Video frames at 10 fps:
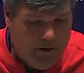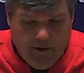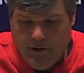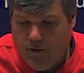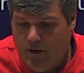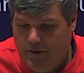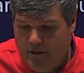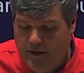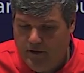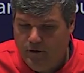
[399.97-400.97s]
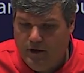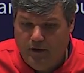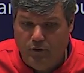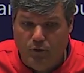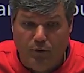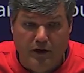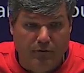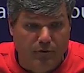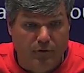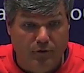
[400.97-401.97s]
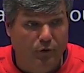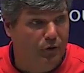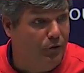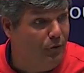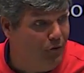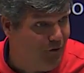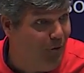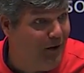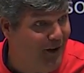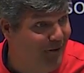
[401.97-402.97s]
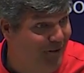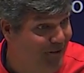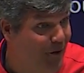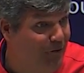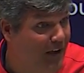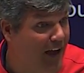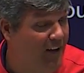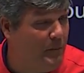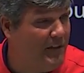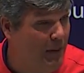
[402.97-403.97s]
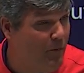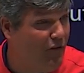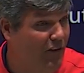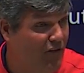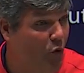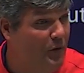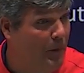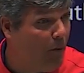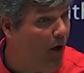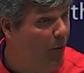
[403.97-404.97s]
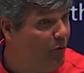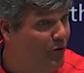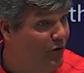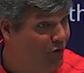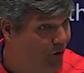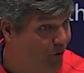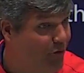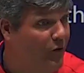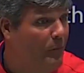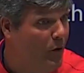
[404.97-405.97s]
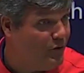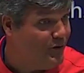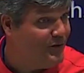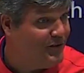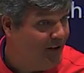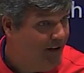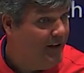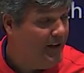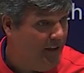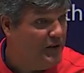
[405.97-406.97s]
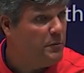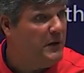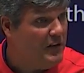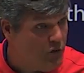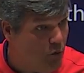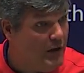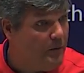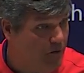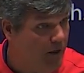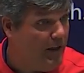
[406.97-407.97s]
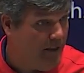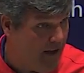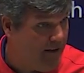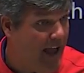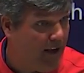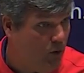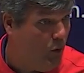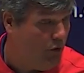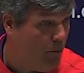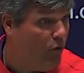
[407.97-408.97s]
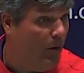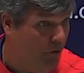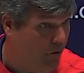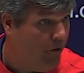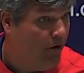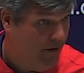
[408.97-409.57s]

You know, I think you got to do whatever you can do to slow down those guys. But they present so many problems with the shifts and the motions and the speed sweeps. So they attack you on the perimeter.